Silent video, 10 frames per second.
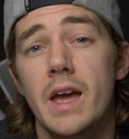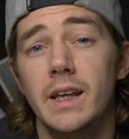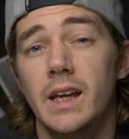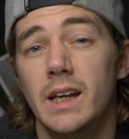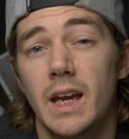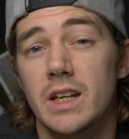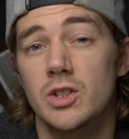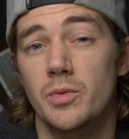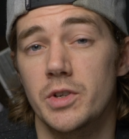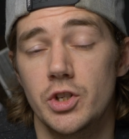Hit it again
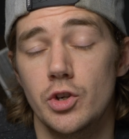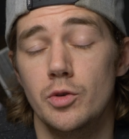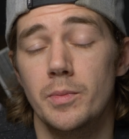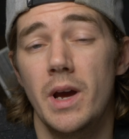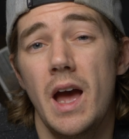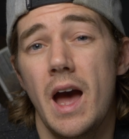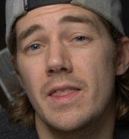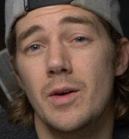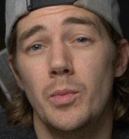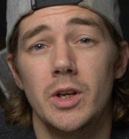to resume,
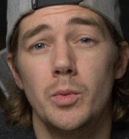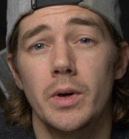and then when you